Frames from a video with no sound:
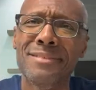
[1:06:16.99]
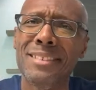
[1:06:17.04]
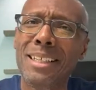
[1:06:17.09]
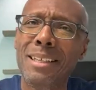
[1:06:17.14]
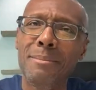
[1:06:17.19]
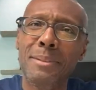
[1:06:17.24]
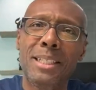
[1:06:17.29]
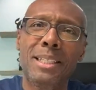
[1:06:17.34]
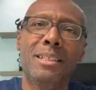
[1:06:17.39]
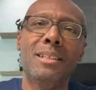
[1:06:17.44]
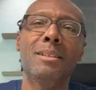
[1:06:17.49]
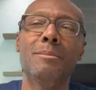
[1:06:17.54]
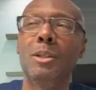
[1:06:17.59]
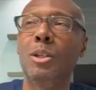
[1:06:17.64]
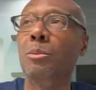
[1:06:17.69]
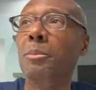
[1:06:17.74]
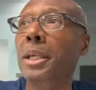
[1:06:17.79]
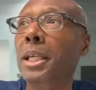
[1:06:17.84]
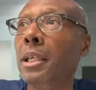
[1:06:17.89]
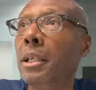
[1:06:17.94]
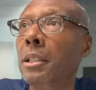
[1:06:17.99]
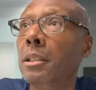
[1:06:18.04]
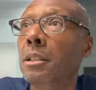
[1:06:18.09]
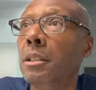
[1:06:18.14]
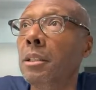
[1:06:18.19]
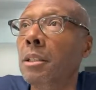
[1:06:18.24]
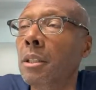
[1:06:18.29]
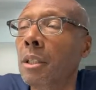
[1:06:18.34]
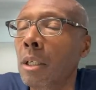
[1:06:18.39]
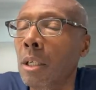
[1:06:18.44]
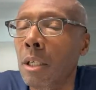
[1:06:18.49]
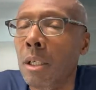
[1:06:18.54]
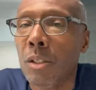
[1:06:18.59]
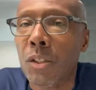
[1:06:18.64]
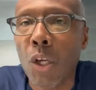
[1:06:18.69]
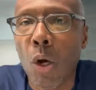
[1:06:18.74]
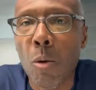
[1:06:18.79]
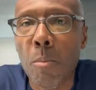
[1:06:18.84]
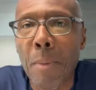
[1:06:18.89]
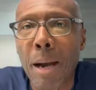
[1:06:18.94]
I mean, come on, man.
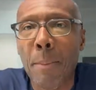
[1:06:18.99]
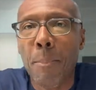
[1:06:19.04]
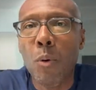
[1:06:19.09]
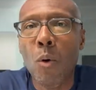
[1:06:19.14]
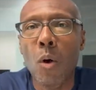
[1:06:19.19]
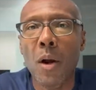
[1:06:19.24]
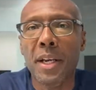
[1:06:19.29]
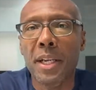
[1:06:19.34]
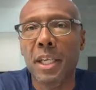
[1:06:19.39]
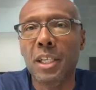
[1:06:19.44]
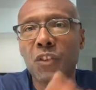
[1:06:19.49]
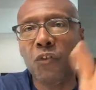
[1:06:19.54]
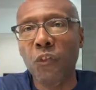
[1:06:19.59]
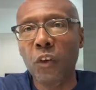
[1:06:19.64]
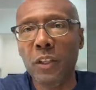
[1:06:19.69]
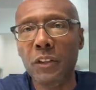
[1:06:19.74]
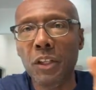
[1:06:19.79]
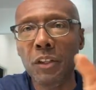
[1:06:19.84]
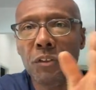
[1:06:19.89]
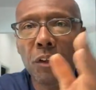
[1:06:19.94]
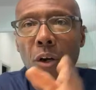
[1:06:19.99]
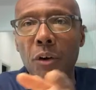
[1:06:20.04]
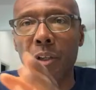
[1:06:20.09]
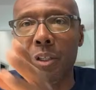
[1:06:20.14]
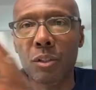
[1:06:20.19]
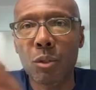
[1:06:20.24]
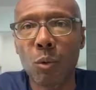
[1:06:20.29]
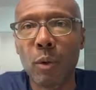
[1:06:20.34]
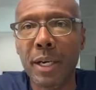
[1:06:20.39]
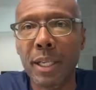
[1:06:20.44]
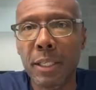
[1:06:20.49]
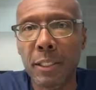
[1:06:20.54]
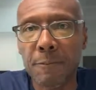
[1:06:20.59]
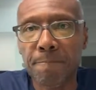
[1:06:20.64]
So my point is 50, 30, 20.